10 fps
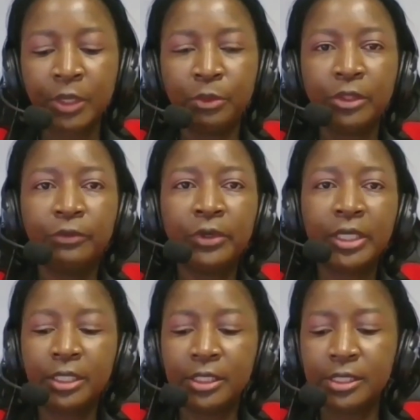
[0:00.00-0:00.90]
with
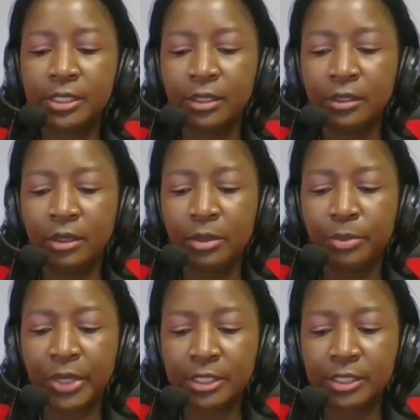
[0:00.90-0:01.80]
very little
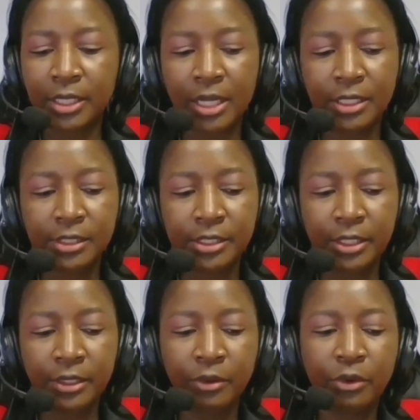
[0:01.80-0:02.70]

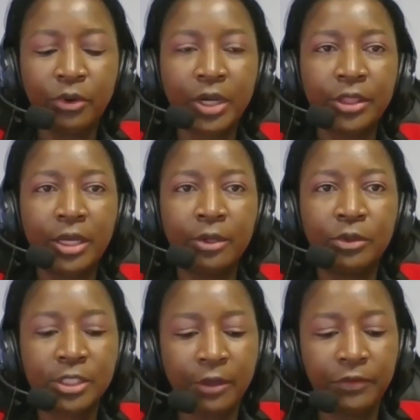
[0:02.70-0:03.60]
practicality, or rather
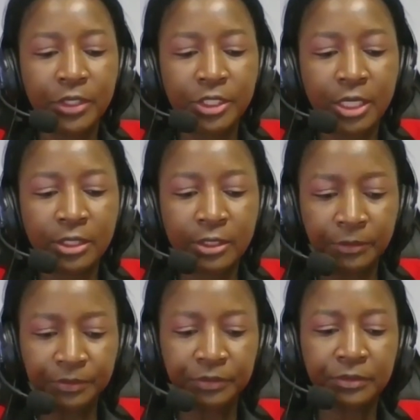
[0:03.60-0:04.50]
no sufficient
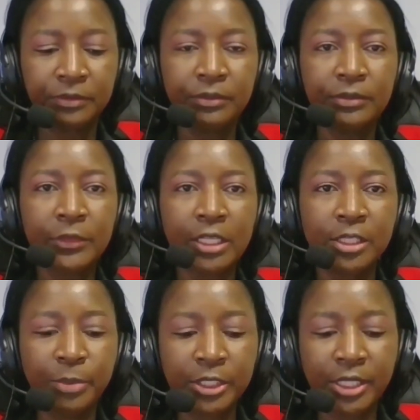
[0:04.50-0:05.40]

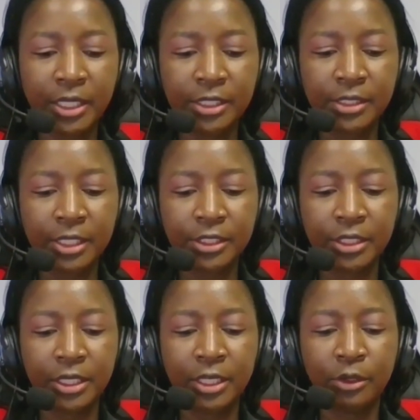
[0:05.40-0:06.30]

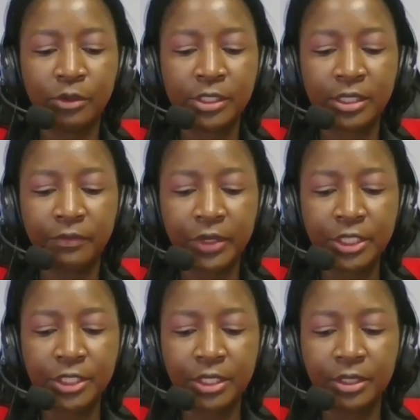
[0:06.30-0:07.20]
specialization in
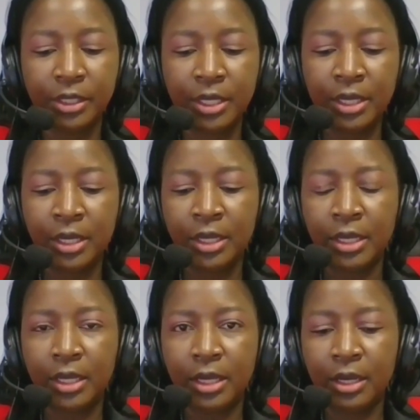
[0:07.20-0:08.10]
conservation
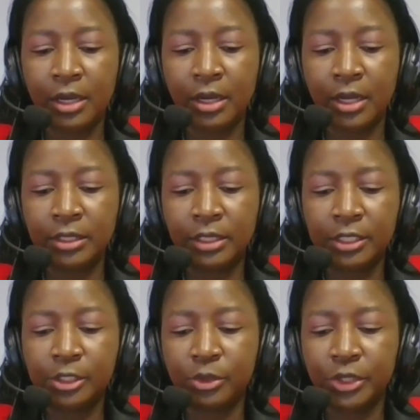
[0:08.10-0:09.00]
and the
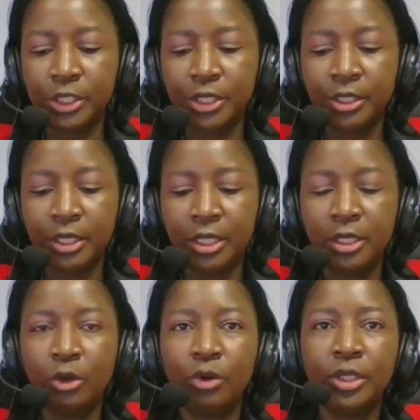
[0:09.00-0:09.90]
restoration
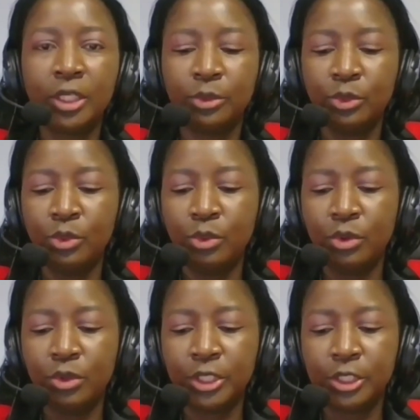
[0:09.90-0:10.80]
in order to
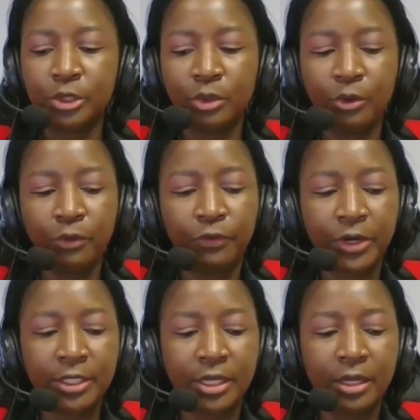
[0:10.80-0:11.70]
restore
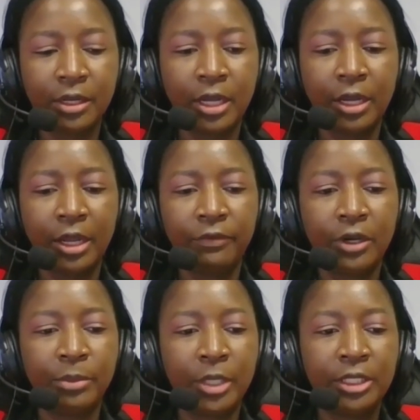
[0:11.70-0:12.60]
fragile
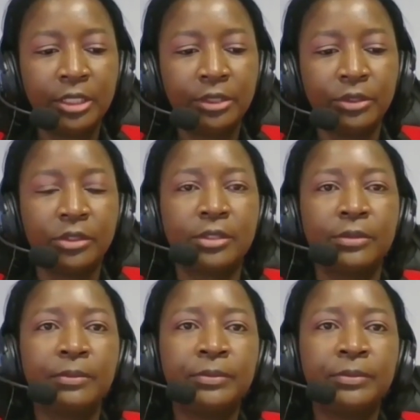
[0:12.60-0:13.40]
archival materials.